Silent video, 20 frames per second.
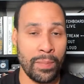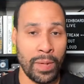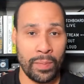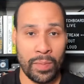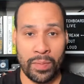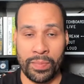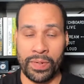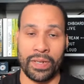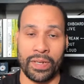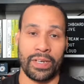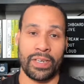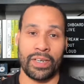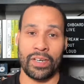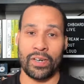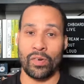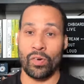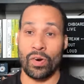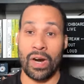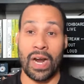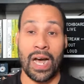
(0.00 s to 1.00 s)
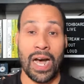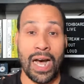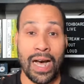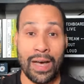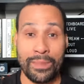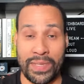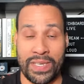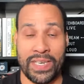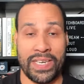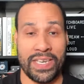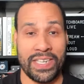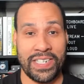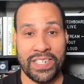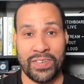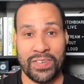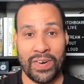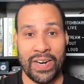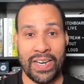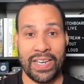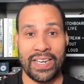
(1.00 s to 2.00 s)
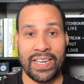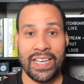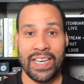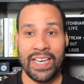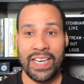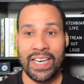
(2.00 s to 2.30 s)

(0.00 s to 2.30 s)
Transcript: memorabilia or hobbyists, right?